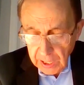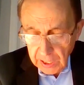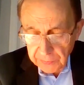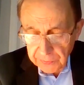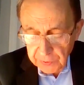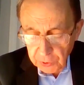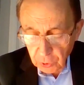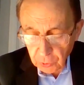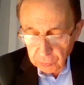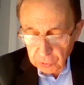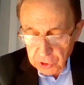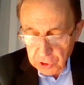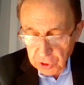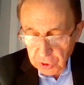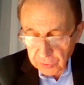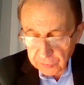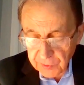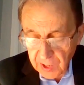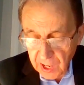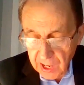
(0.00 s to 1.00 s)
at the
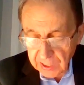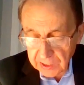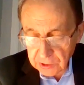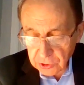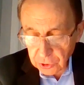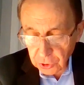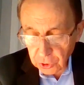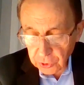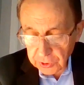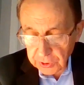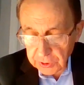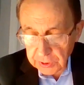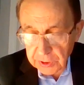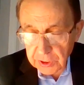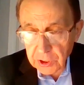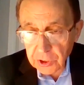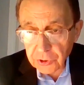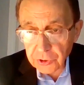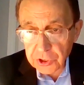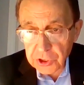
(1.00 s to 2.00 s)
University of Agder
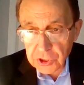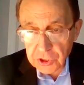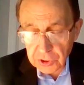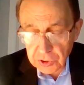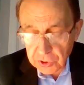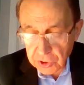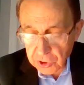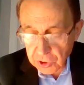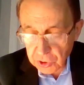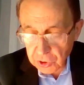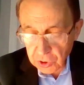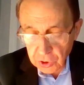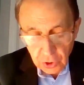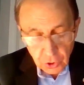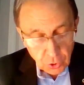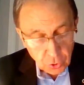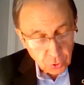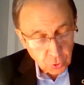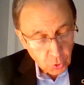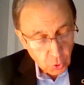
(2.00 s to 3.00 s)
in
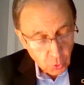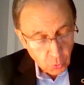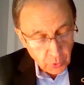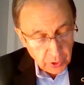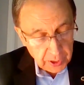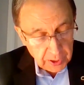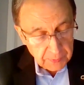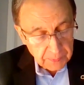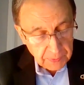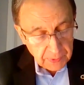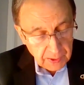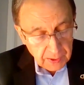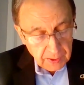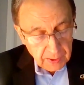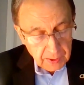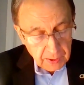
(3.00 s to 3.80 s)
Kristiansand, Norway.